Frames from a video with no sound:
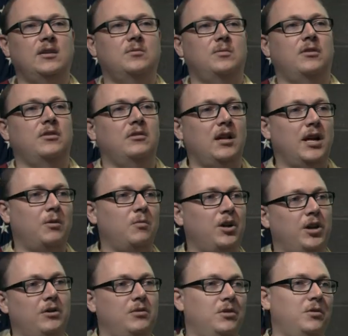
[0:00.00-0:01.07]
where they're like, what do
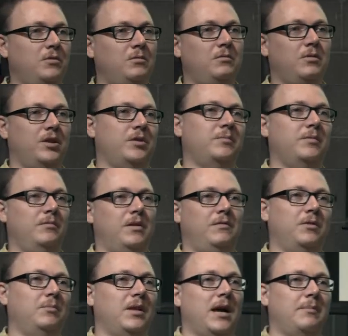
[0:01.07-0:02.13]
you do with your, if your
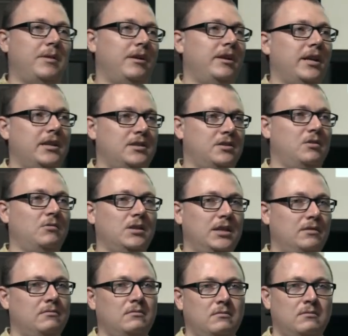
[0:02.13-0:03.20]
BlackBerry gets stolen?
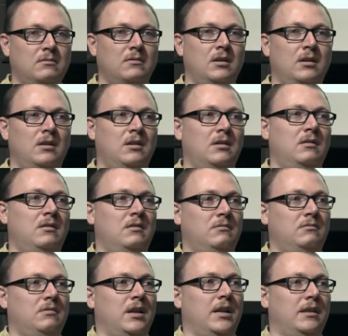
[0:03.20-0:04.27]

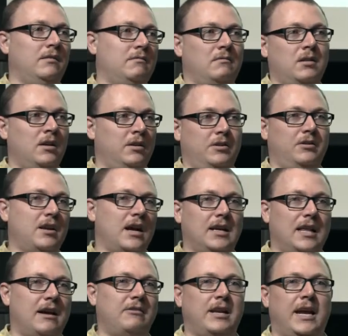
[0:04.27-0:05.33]
And you're not
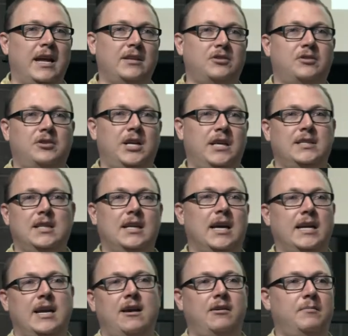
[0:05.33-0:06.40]
allowed to answer, chase the guy
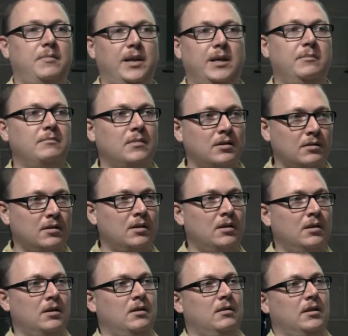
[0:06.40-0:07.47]
down, and beat him.
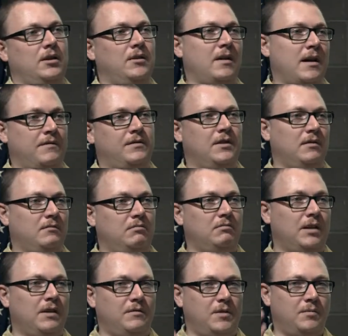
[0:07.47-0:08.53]
Like you have to
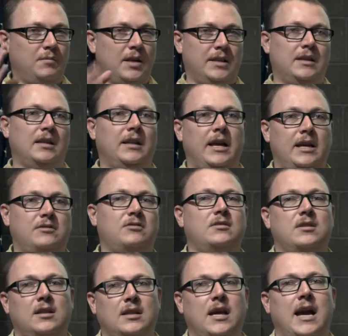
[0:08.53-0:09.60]
give them like the answers
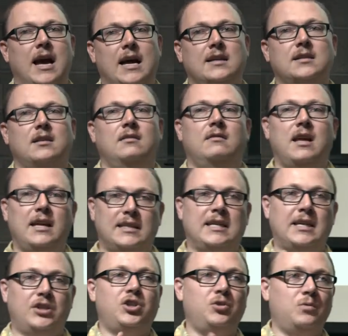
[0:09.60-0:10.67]
that they ask. They
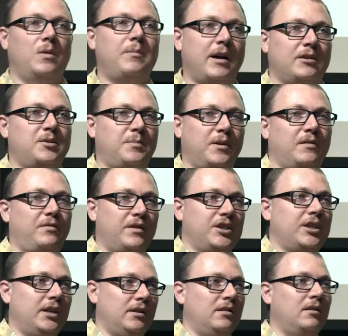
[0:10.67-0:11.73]
teach you about spear
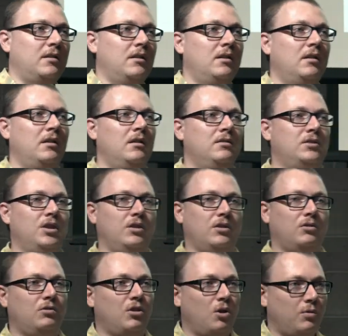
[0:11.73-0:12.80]
phishing to the
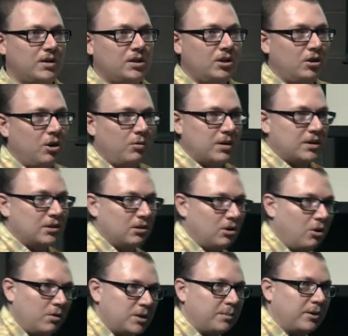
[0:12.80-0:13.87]
lowest, lowest,
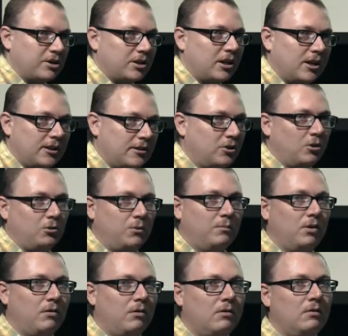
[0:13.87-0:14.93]
lowest person on the totem
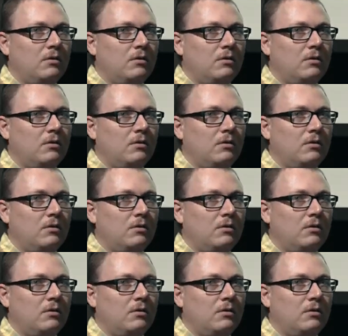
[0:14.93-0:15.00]
pole,